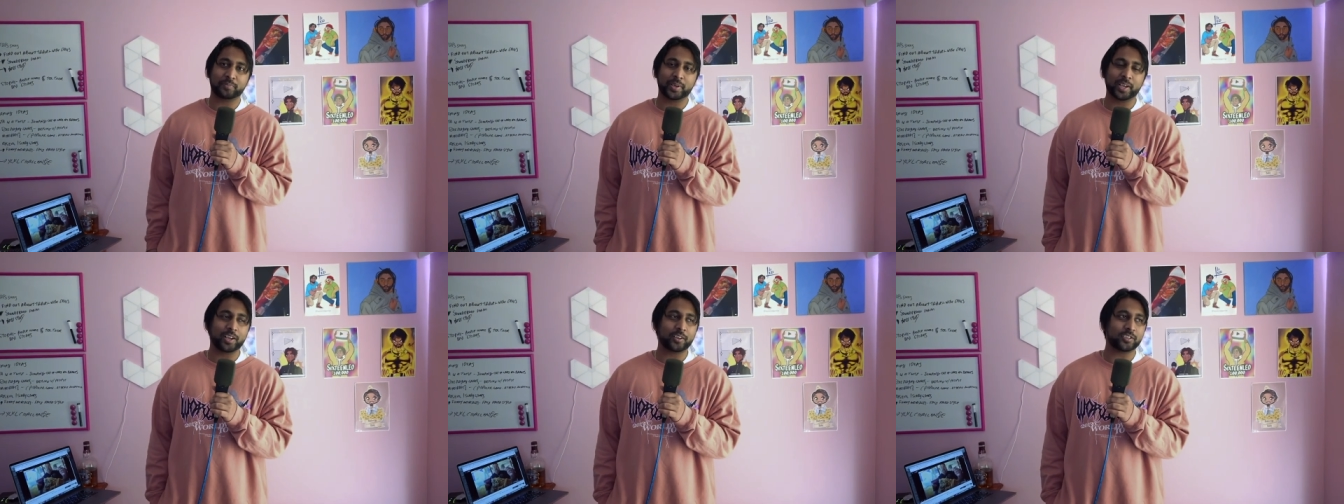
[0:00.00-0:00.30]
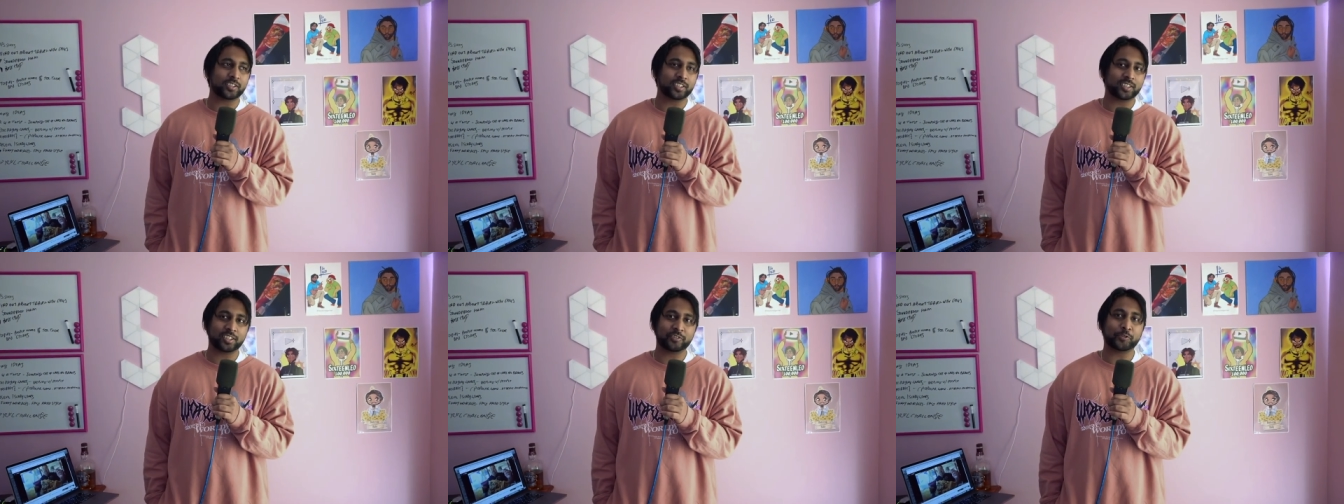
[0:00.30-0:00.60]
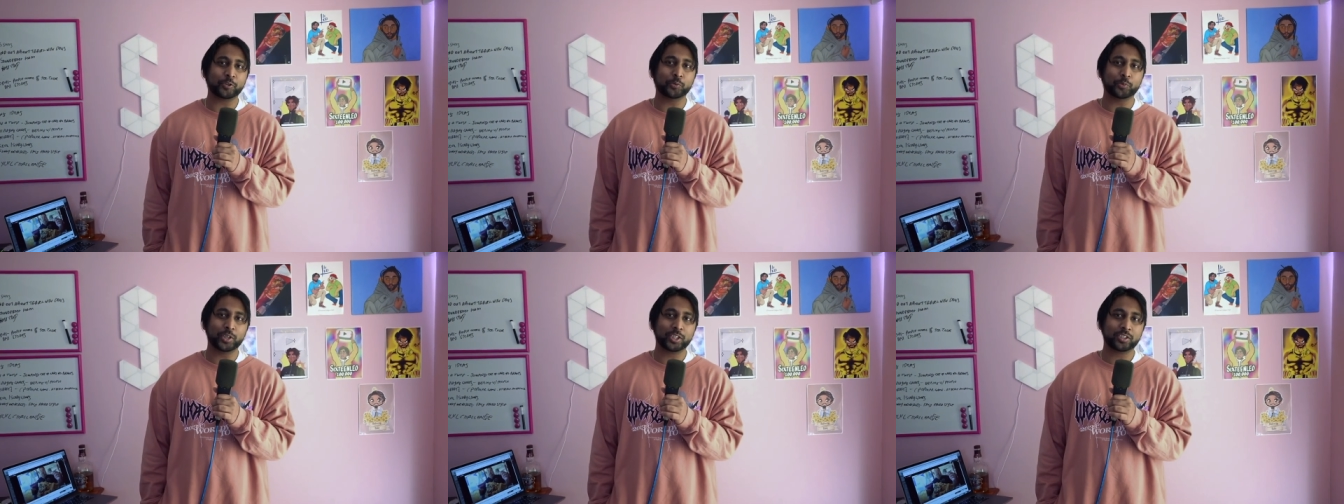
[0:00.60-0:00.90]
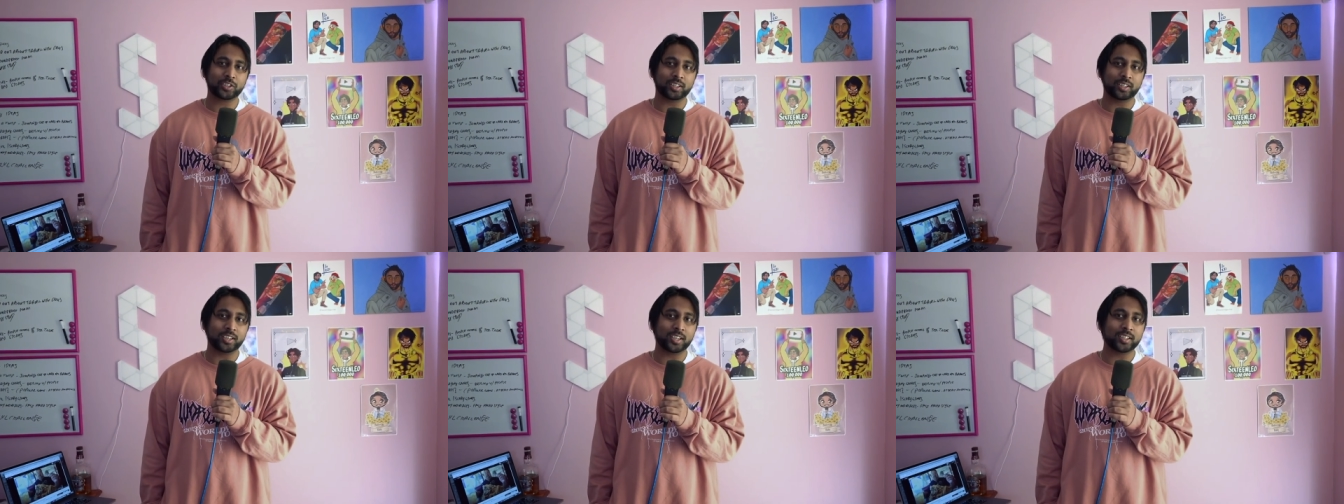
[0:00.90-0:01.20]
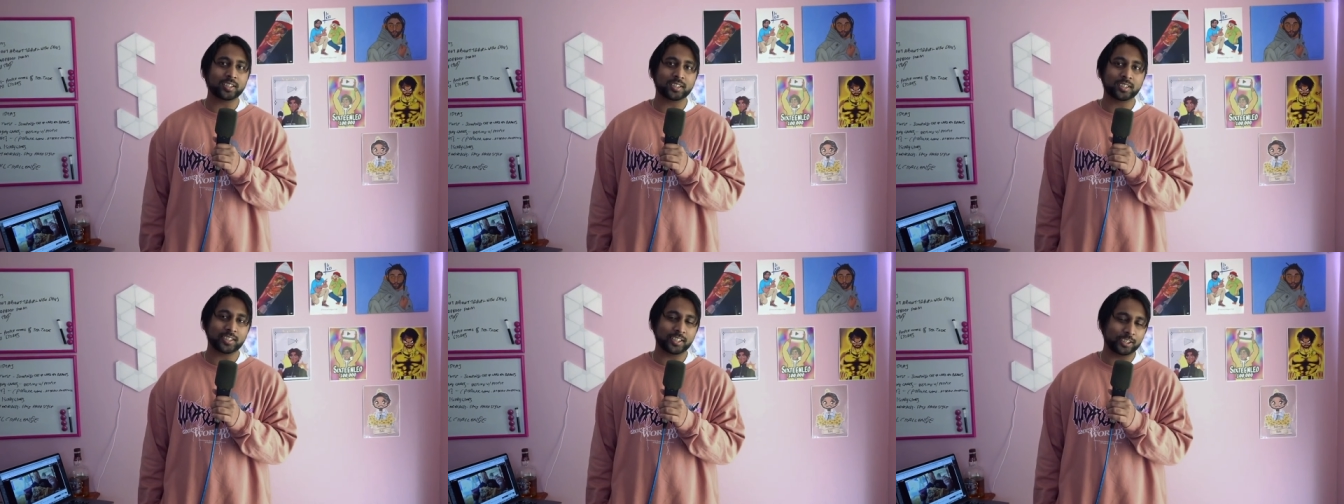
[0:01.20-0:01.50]
pounds is if you went to
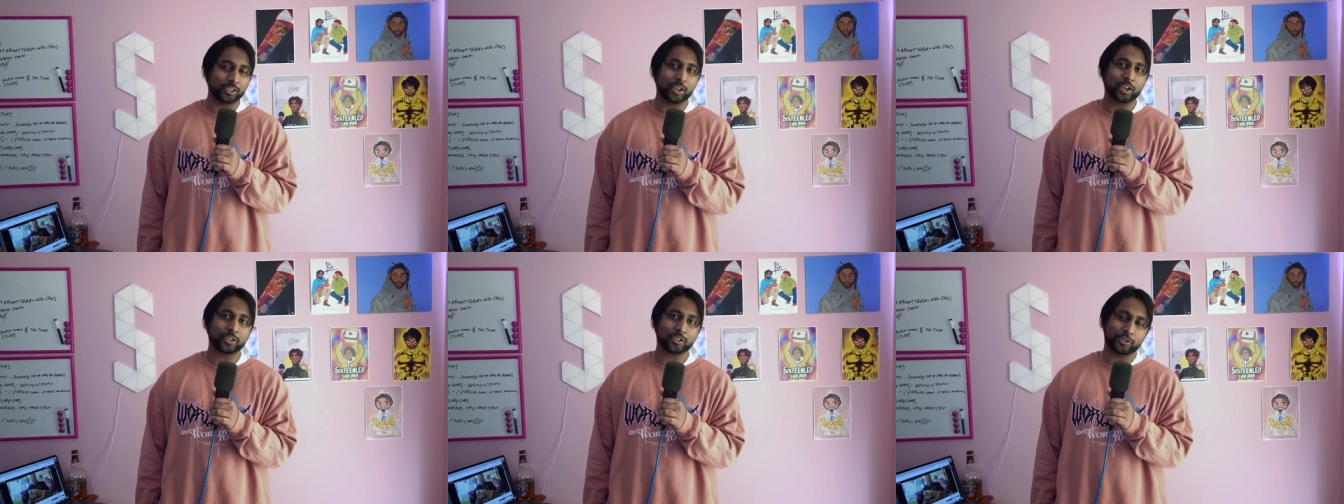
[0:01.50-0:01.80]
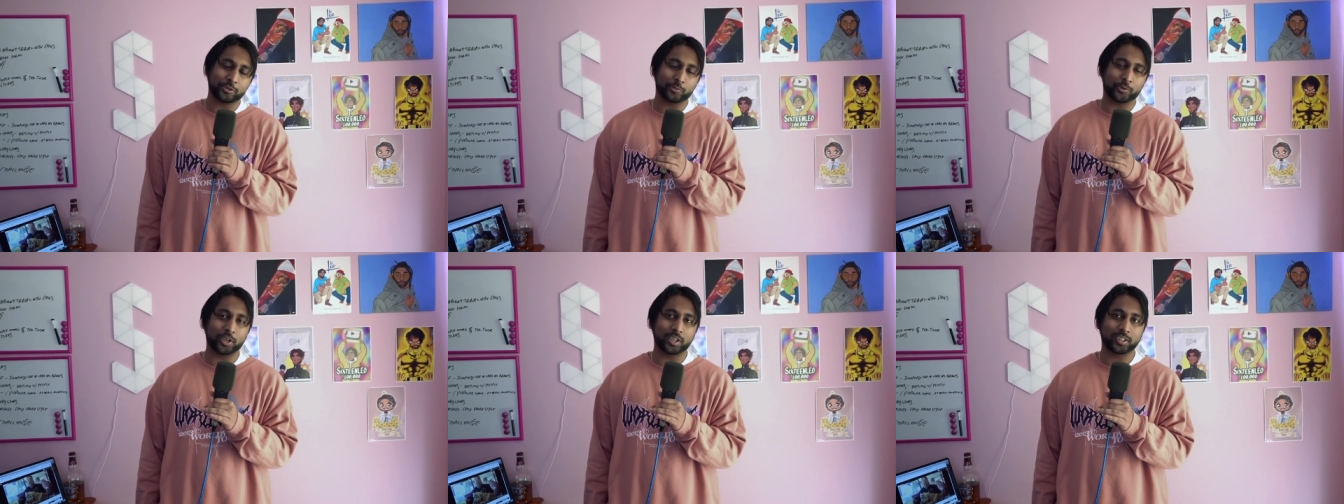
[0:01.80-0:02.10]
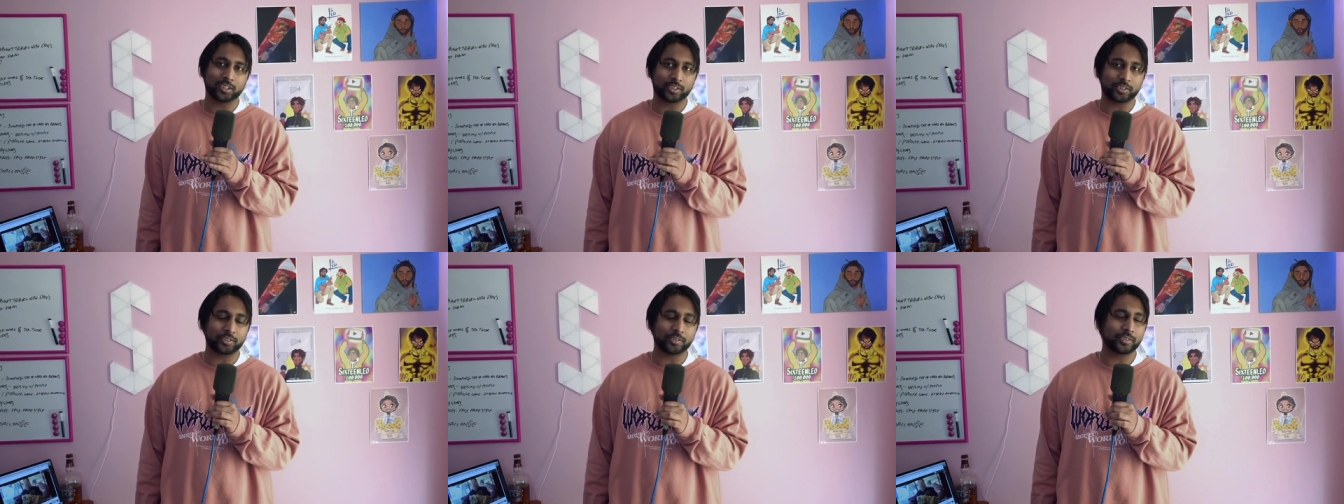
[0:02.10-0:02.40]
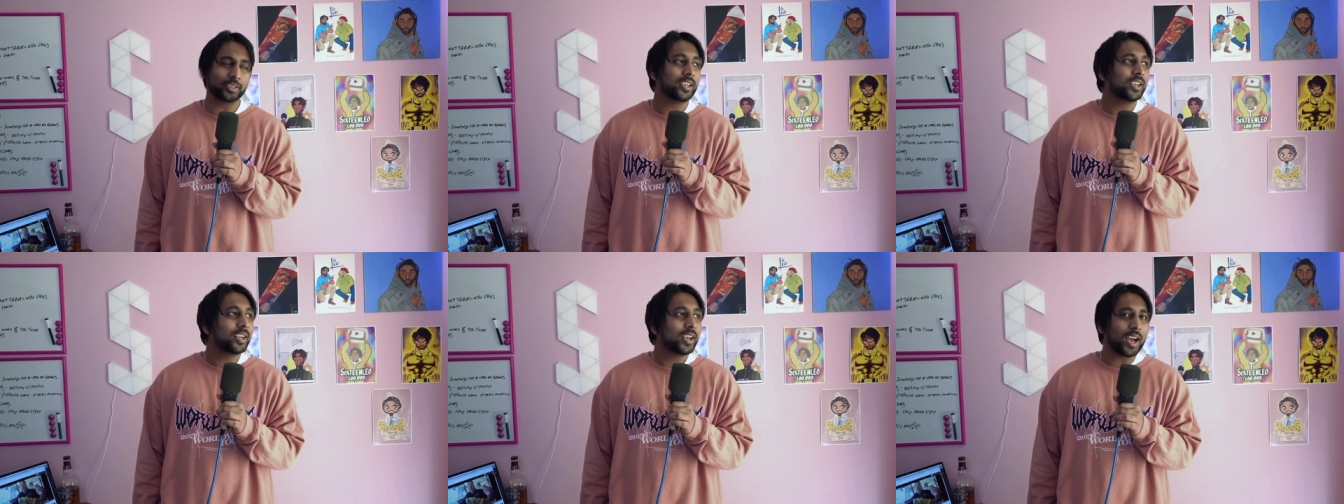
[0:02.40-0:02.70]
London and lost your wallet, dude.